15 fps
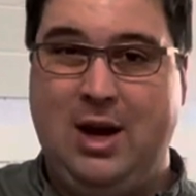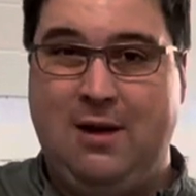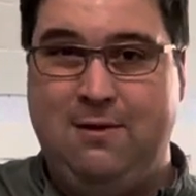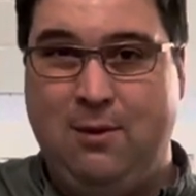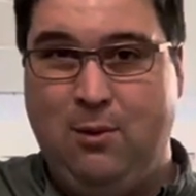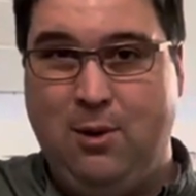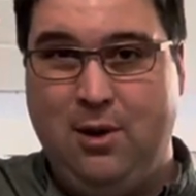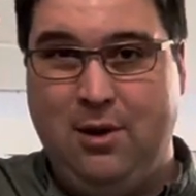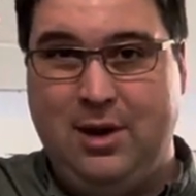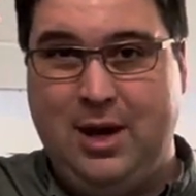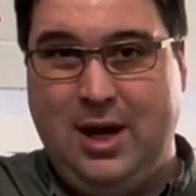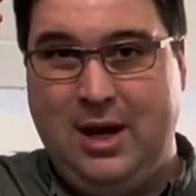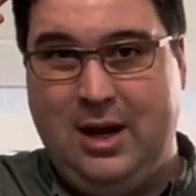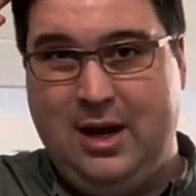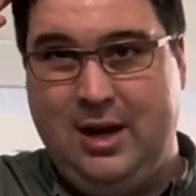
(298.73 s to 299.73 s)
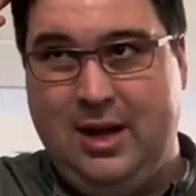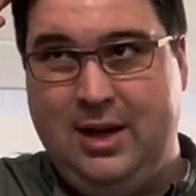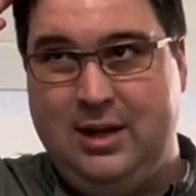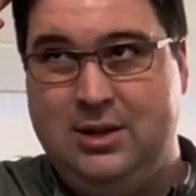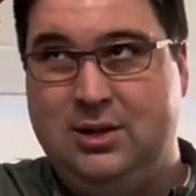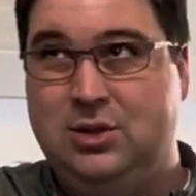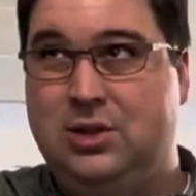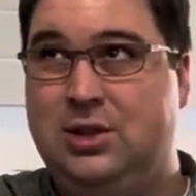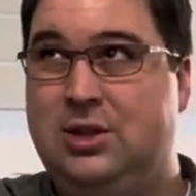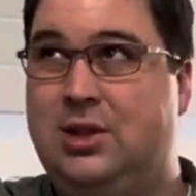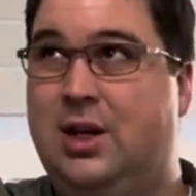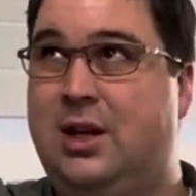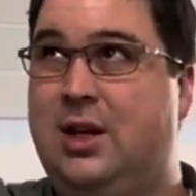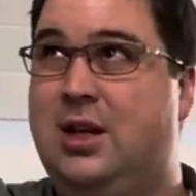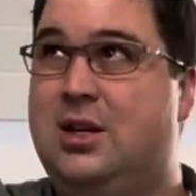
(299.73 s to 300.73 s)
off of work, and I
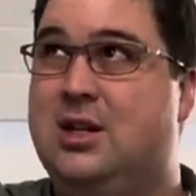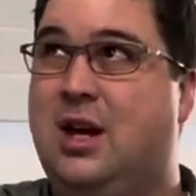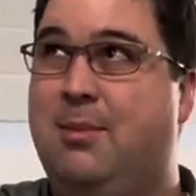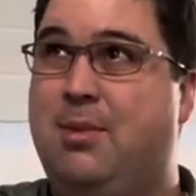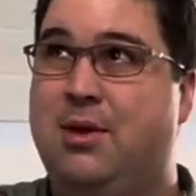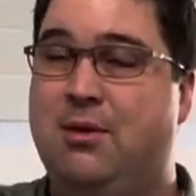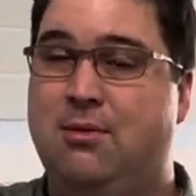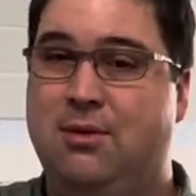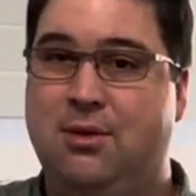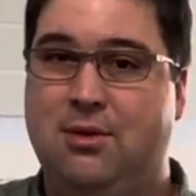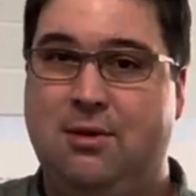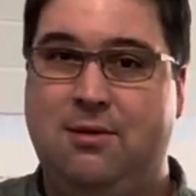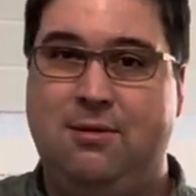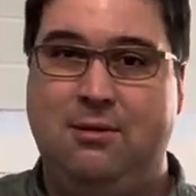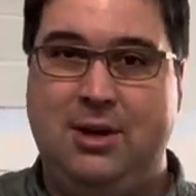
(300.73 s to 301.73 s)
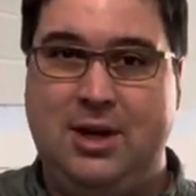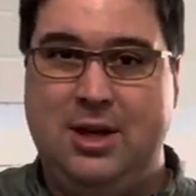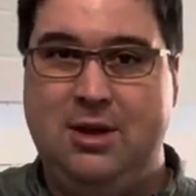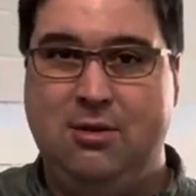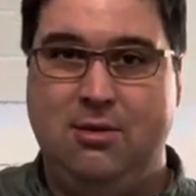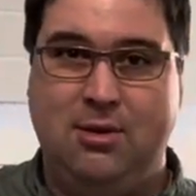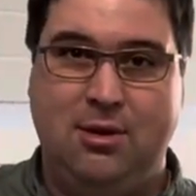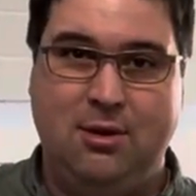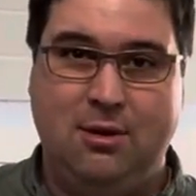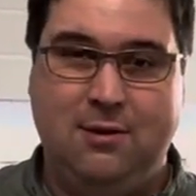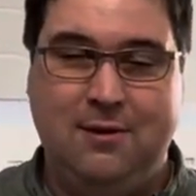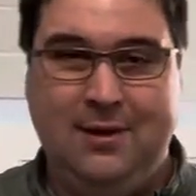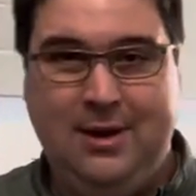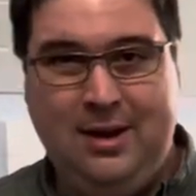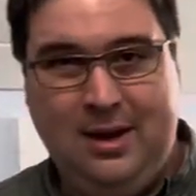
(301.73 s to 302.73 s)
gutted the top of the roof, redid the
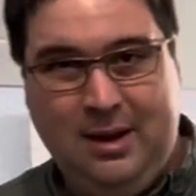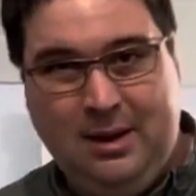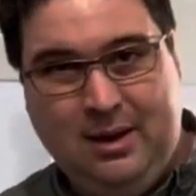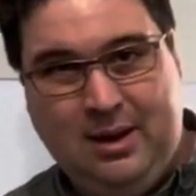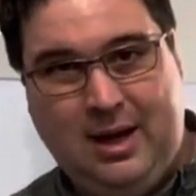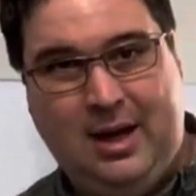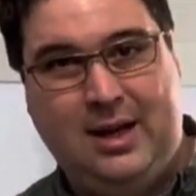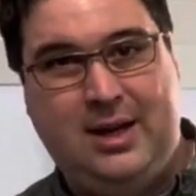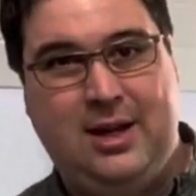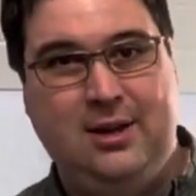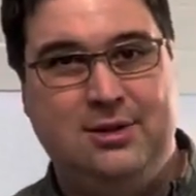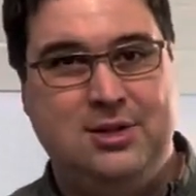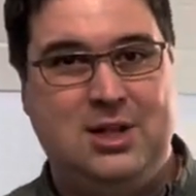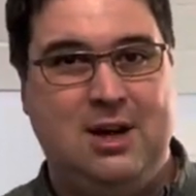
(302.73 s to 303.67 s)
roof, uh, kills